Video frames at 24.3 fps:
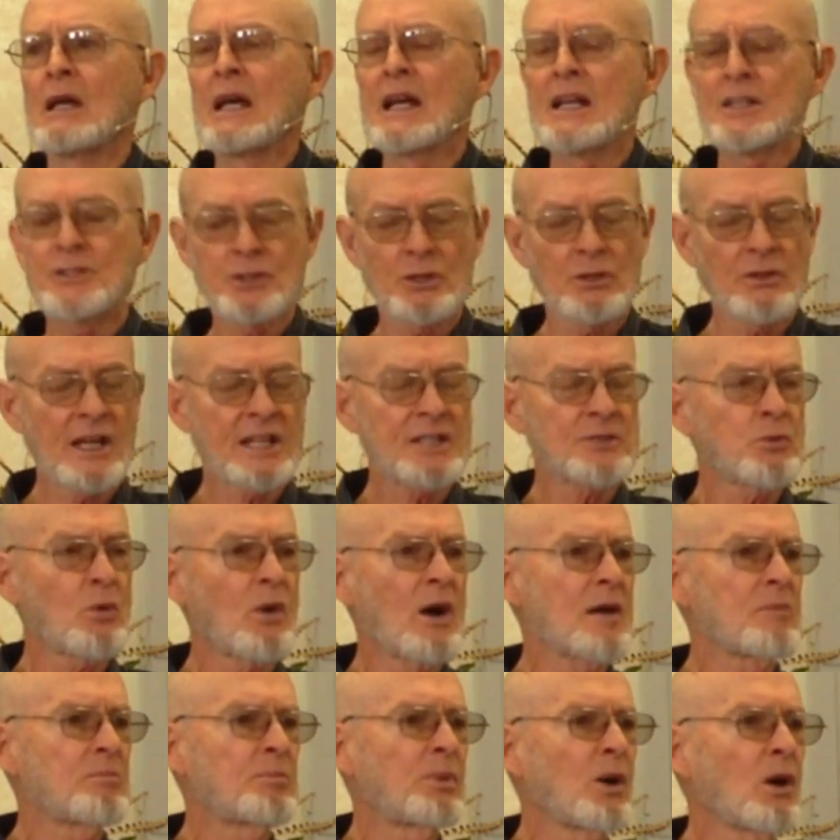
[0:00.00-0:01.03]
And so that's
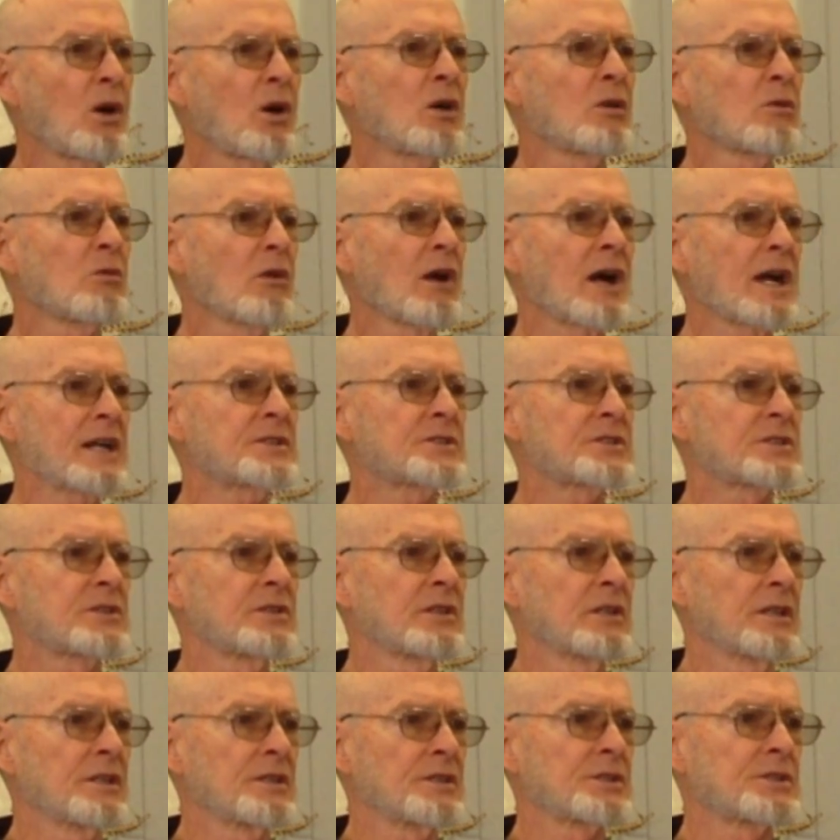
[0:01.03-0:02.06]
why Paul writes
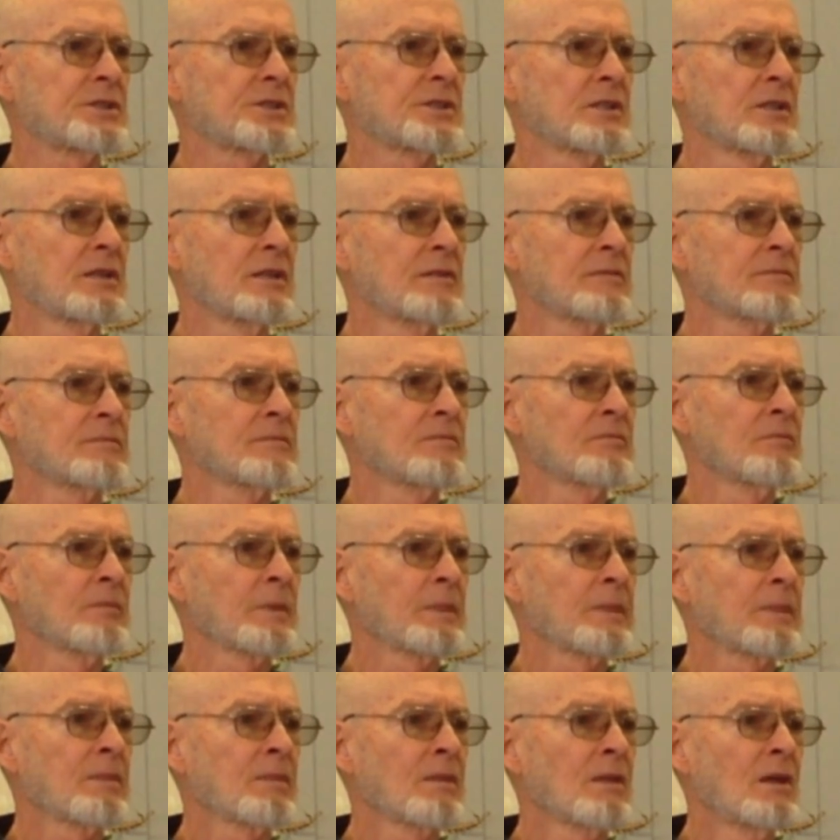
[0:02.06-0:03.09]
this.
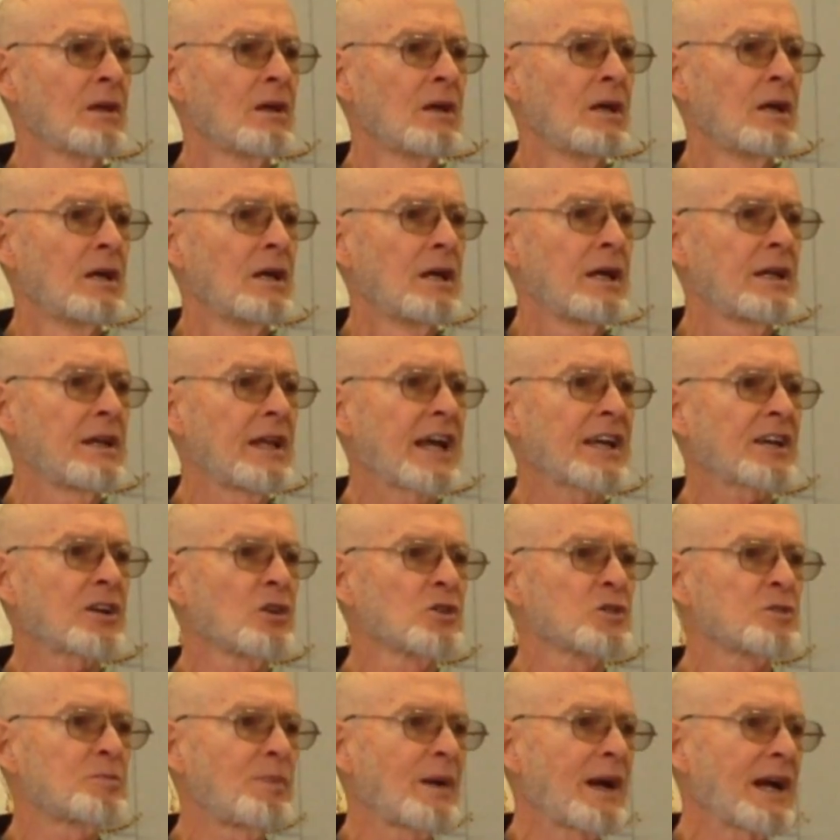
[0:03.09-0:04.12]
And that
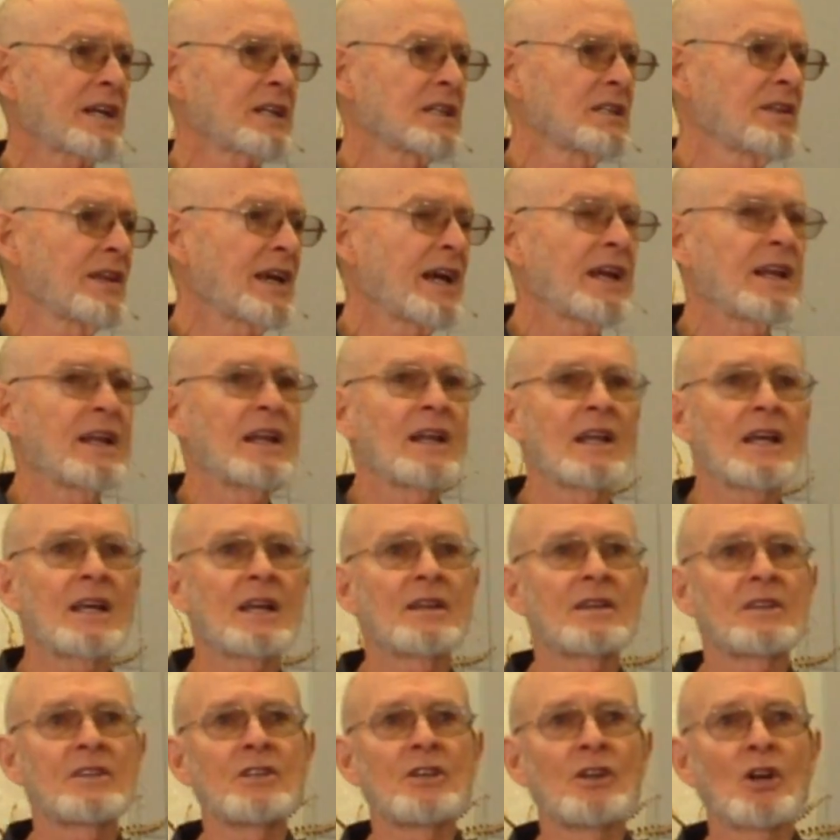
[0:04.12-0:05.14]
goes back to that, let,
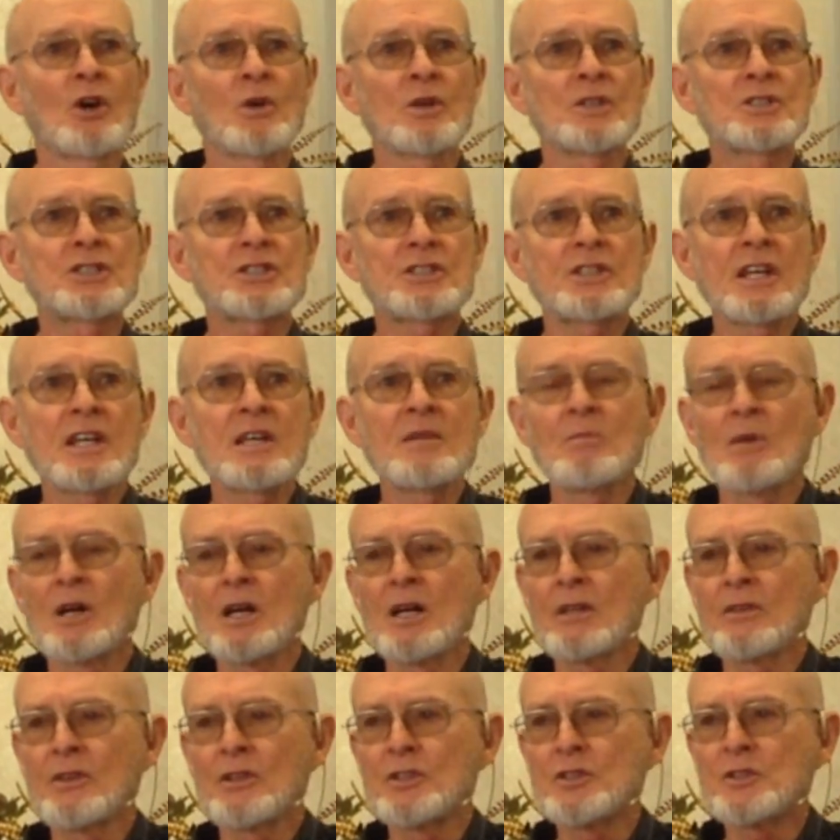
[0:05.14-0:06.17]
you know, esteem
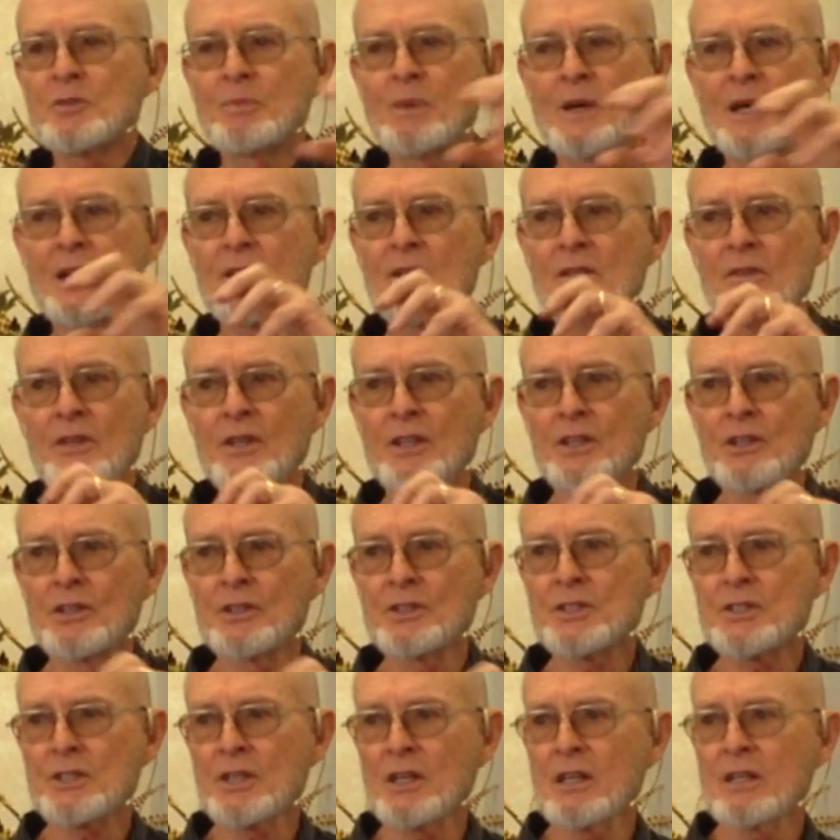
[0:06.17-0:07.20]
others better than
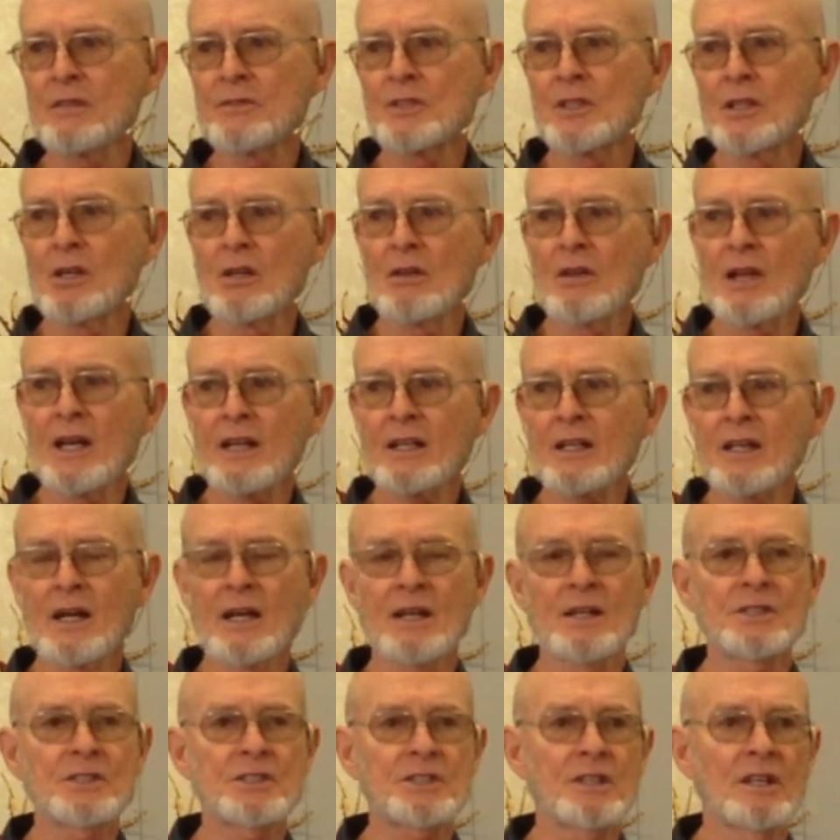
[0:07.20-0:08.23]
yourselves and all that
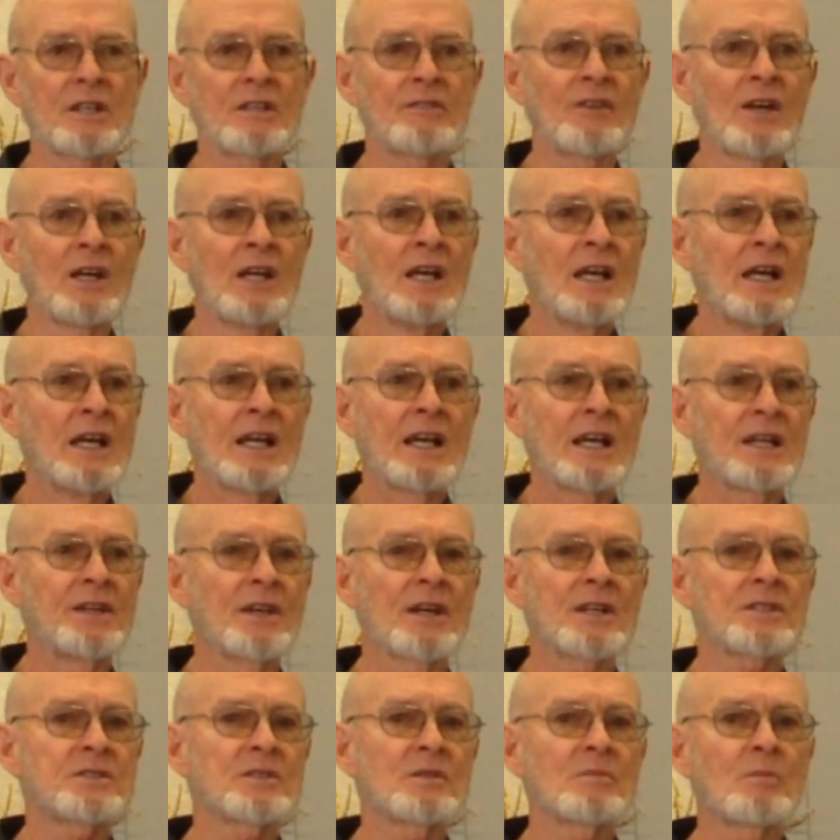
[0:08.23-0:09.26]
kind of stuff. It
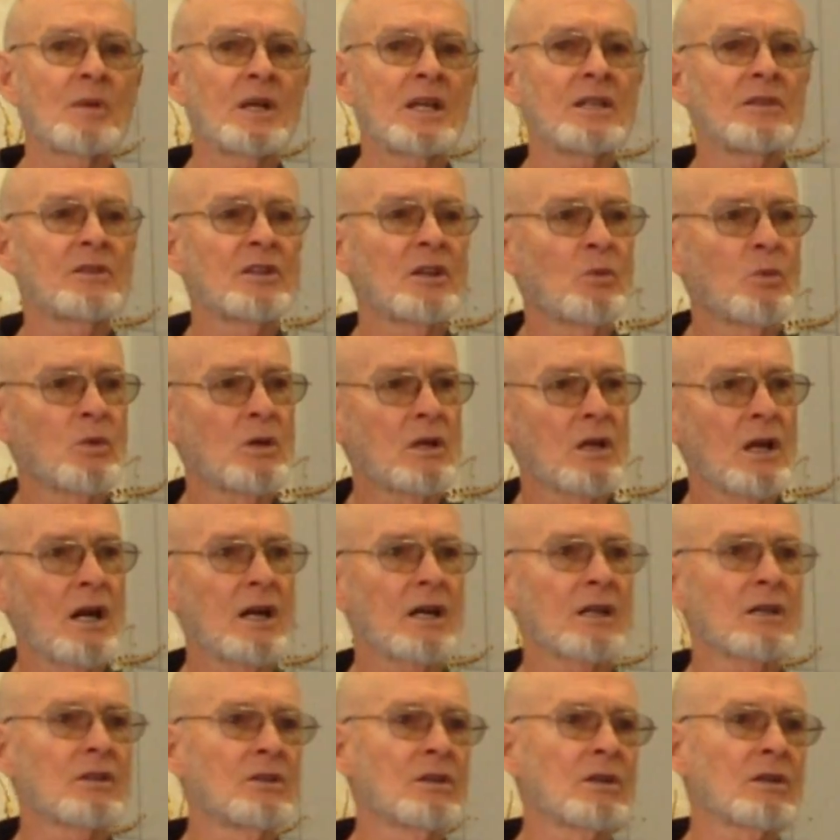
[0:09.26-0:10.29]
doesn't mean that we're
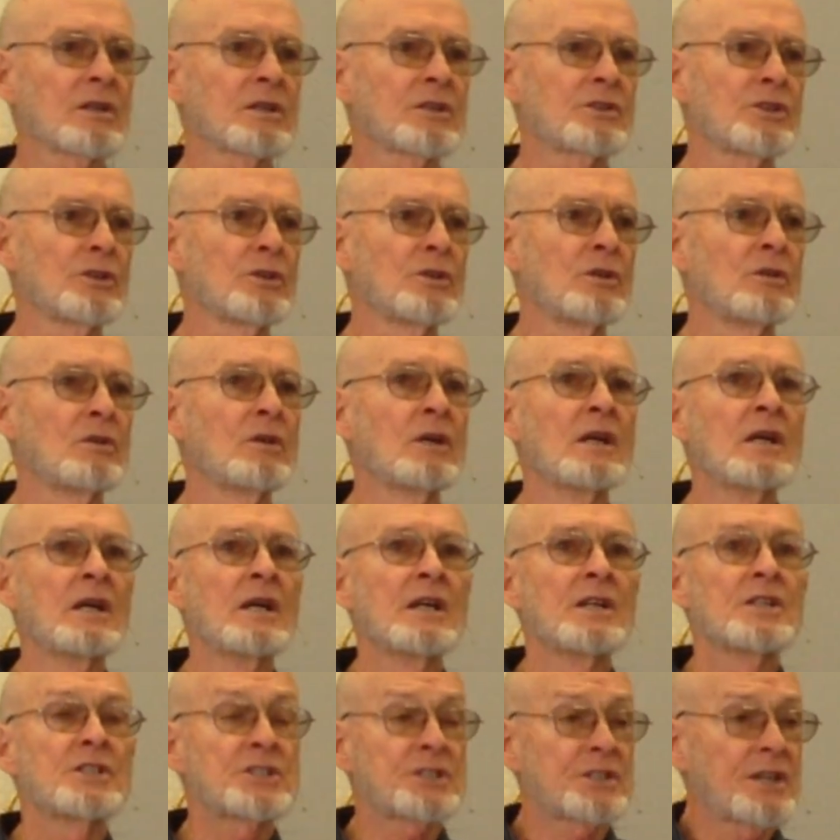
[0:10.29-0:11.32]
not going to
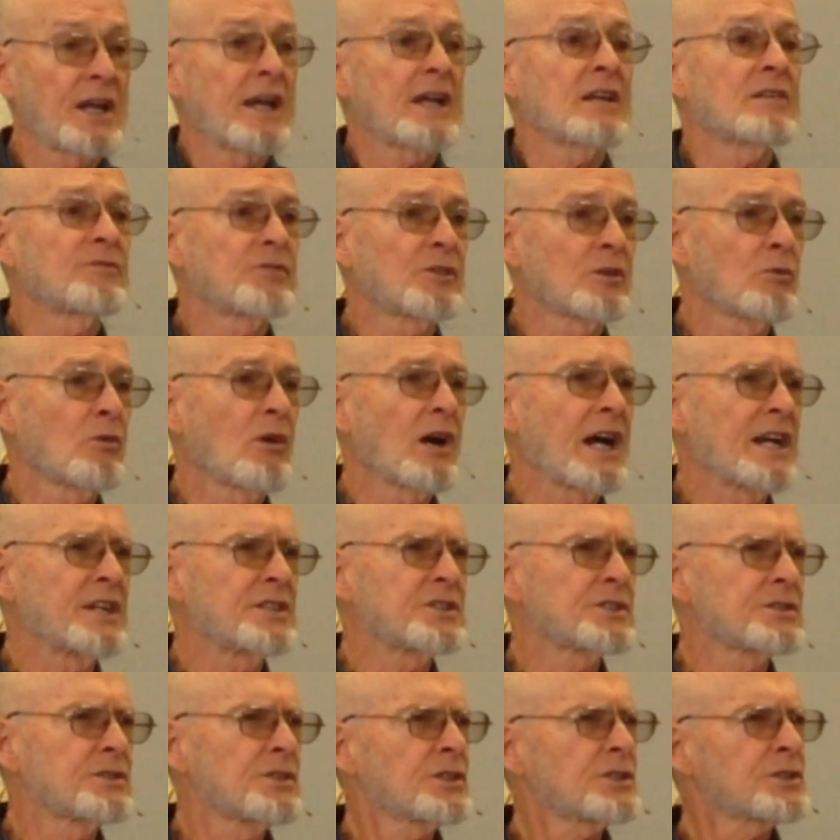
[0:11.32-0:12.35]
stand for
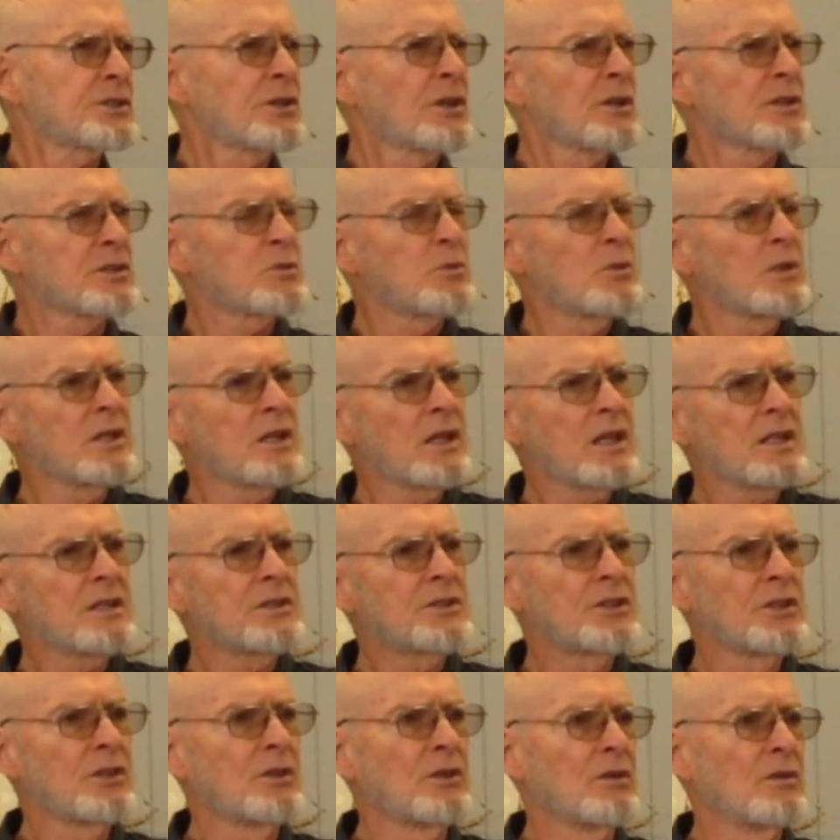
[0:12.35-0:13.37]
righteousness because we
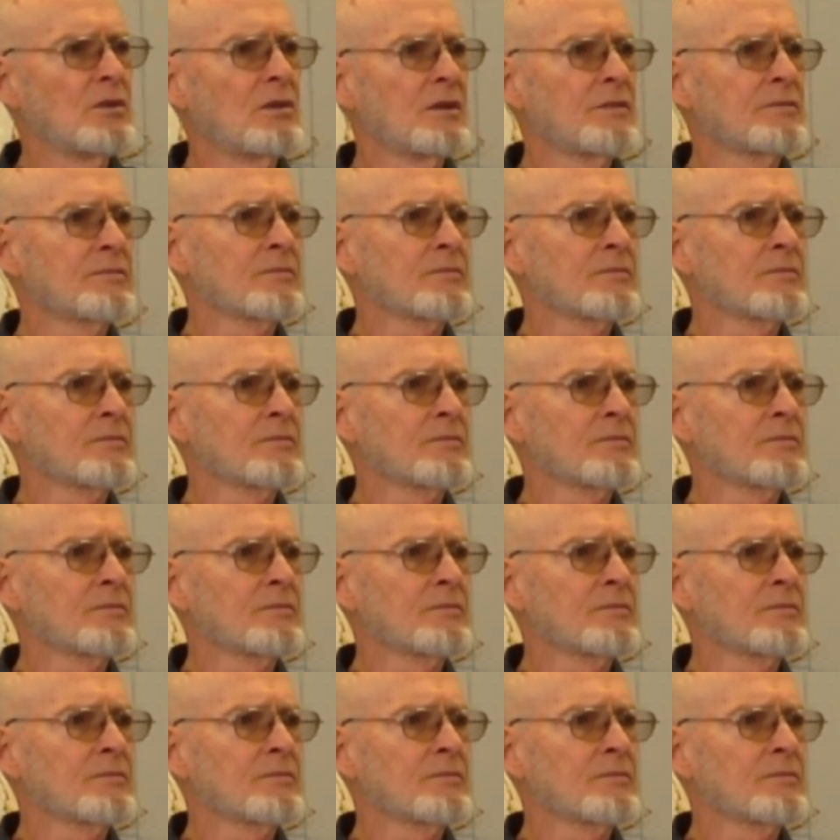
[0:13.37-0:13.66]
need to.